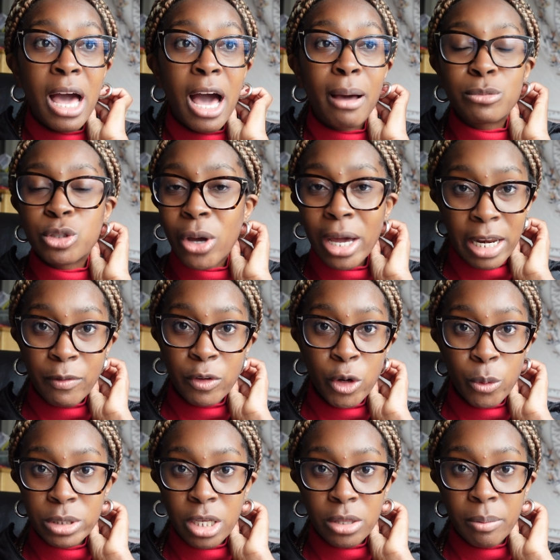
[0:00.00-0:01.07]
Um, so I never
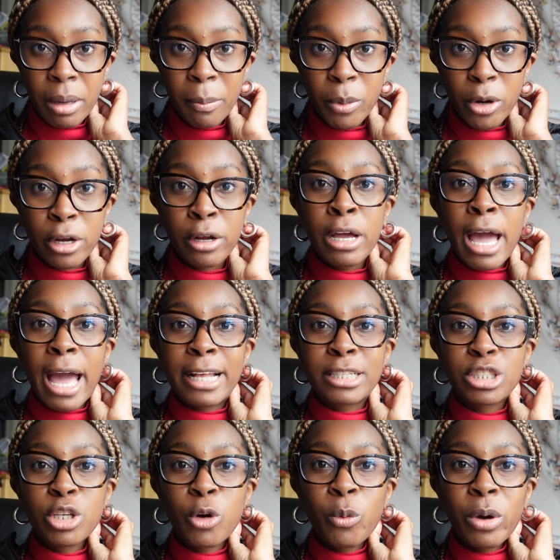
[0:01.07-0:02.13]
know what's on the paper.
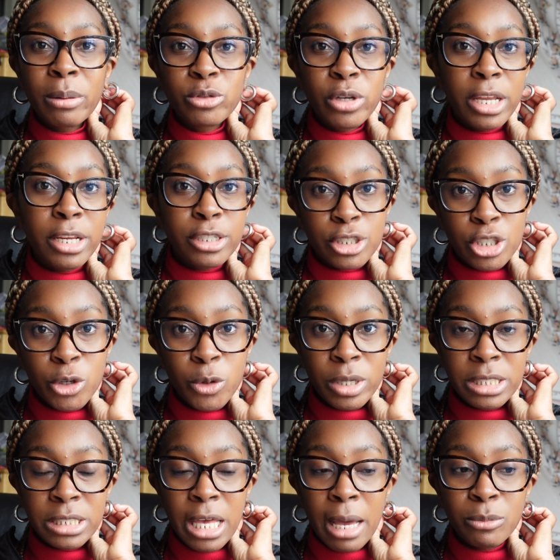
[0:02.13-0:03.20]
And so what I'm trying to do
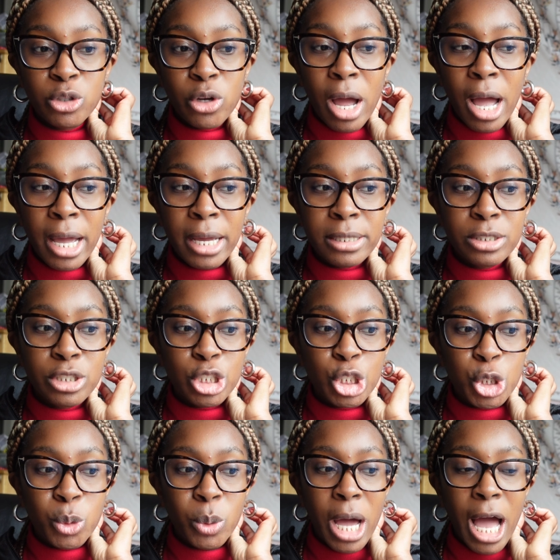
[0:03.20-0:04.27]
is I'm trying
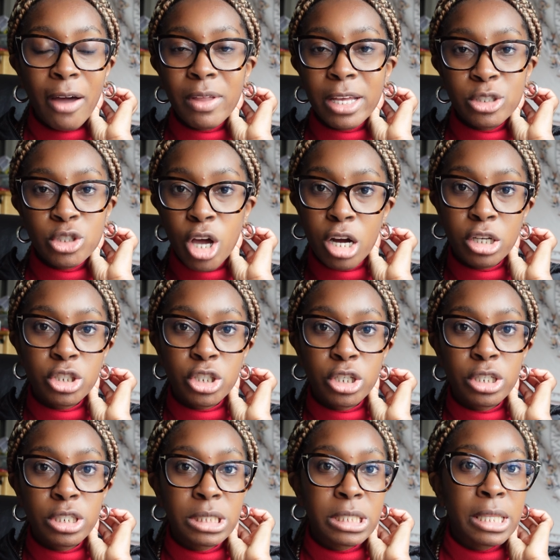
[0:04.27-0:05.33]
to have like
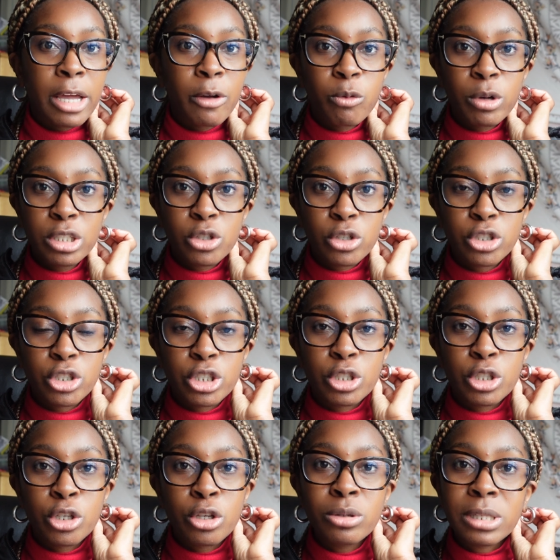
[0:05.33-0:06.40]
doctors and like
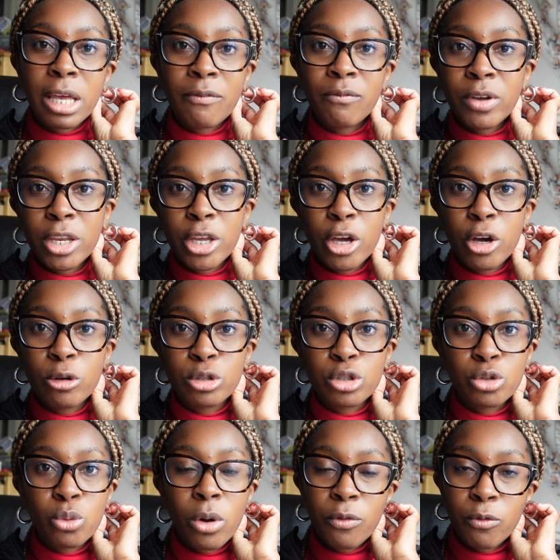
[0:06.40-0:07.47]
researchers use like video,
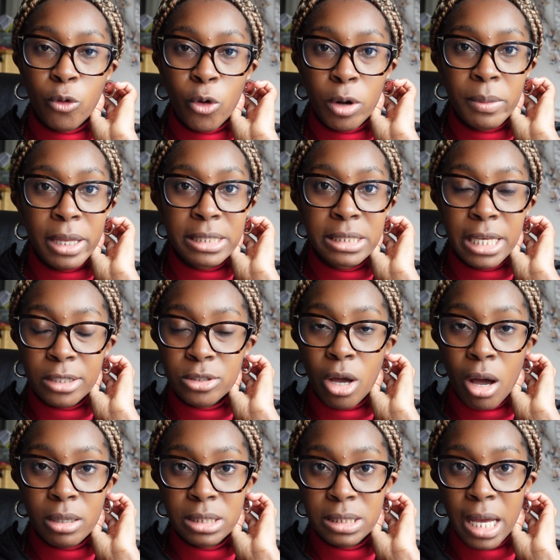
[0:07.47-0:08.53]
short form, like
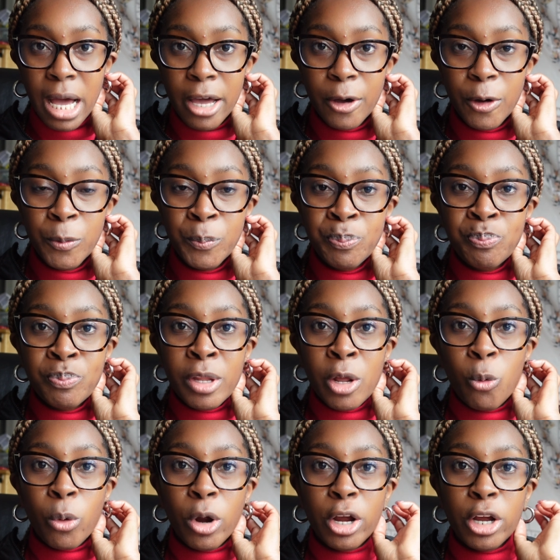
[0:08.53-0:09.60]
TikTok style
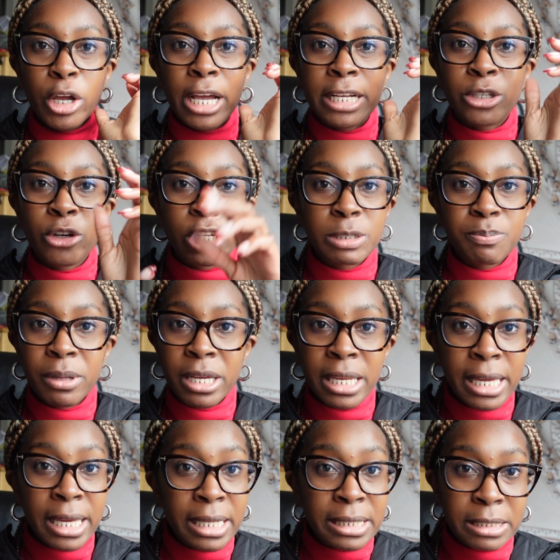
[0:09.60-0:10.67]
where you're
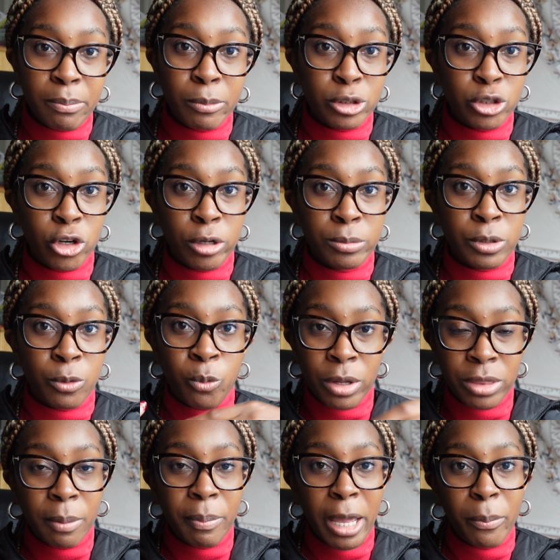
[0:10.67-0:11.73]
explaining it in simple terms of
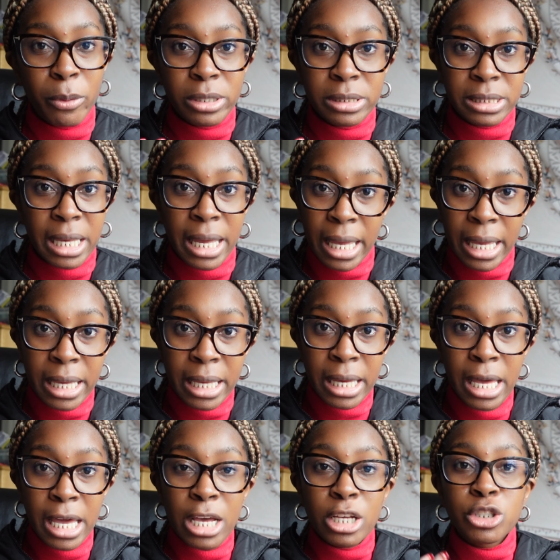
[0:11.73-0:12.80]
what the paper is
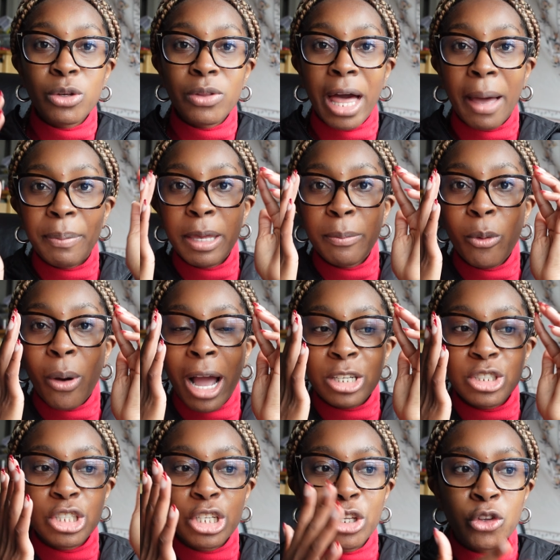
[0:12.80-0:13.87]
saying so that people
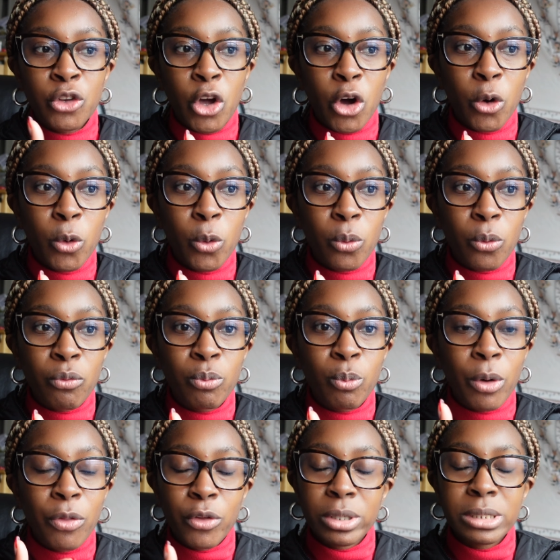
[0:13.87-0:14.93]
actually know
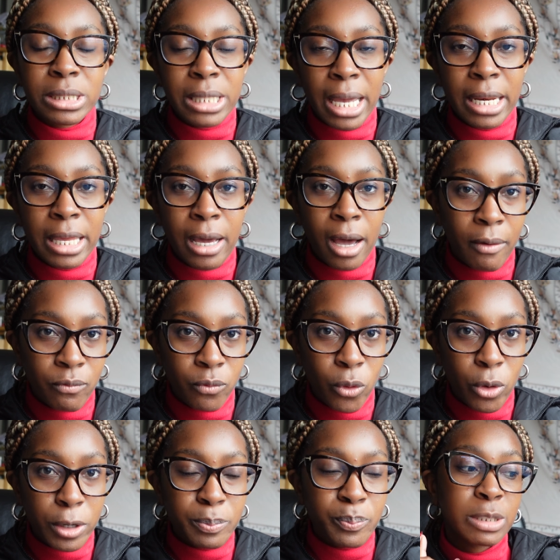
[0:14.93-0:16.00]
what they're signing up
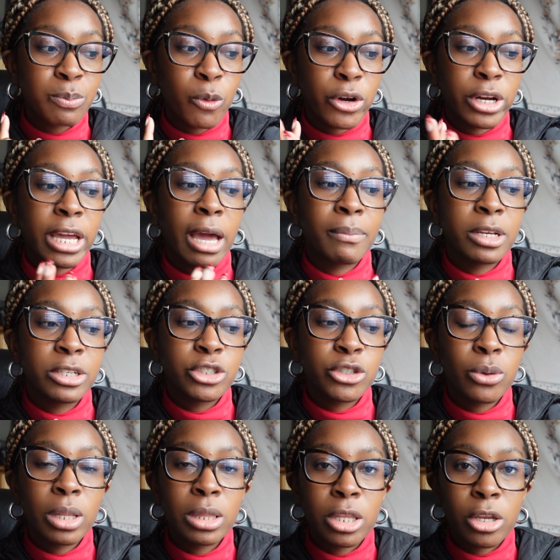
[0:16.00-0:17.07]
for. This morning, I'm gonna
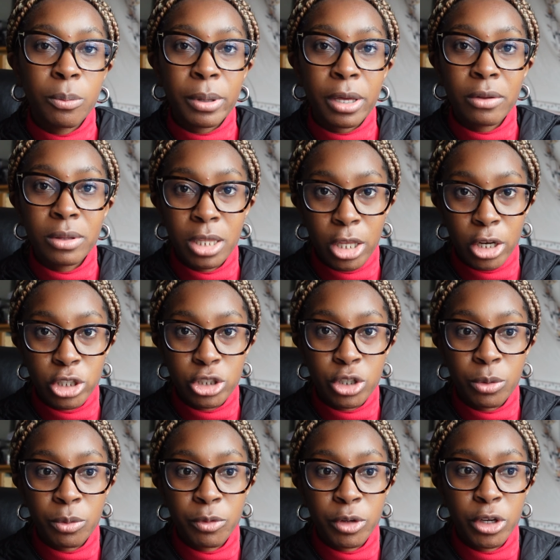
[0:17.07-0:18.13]
do a little bit of
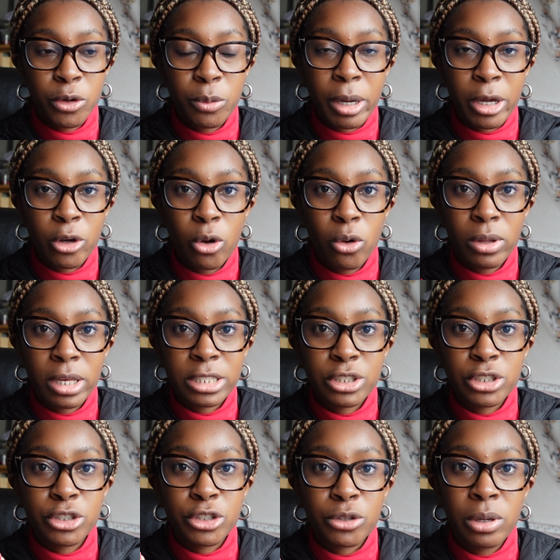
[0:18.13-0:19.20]
literature review. My goal
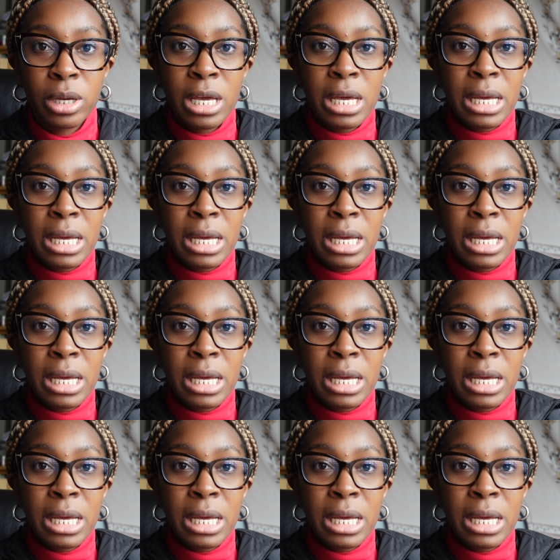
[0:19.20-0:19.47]
is to do